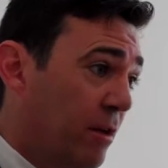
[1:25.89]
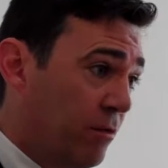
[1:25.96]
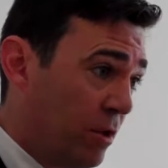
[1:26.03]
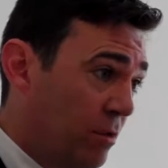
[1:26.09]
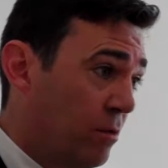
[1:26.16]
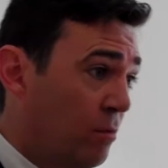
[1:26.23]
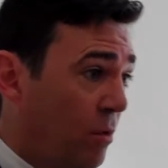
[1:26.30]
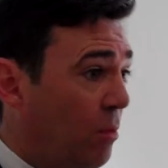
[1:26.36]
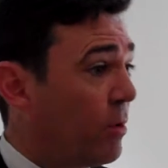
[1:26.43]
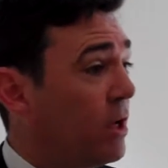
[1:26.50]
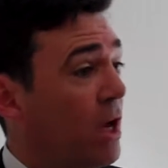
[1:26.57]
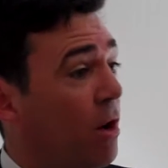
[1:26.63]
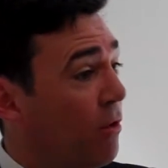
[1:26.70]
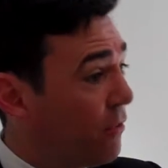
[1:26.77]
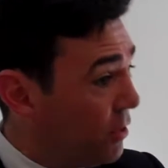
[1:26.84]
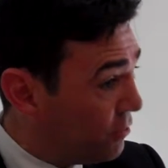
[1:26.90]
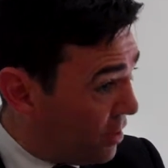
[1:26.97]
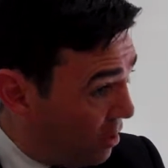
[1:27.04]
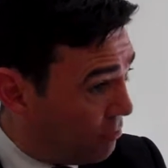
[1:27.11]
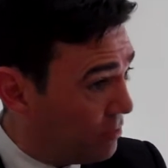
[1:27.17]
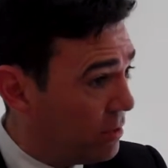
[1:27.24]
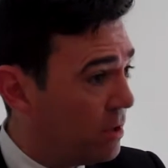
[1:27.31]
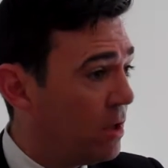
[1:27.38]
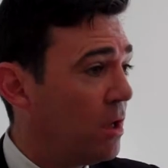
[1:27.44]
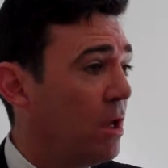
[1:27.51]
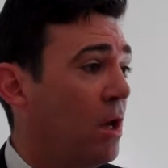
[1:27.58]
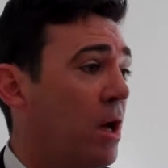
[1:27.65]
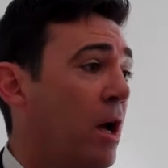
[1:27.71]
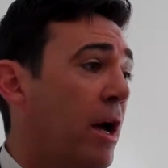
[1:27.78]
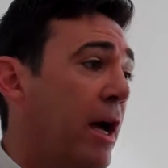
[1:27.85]
given what we know if you don't
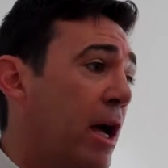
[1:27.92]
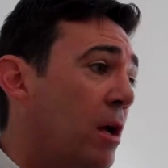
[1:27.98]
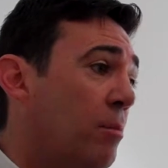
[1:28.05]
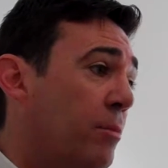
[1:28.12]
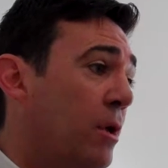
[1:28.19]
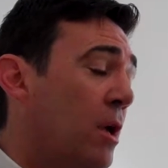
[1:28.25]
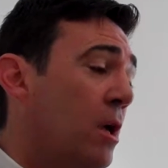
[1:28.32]
help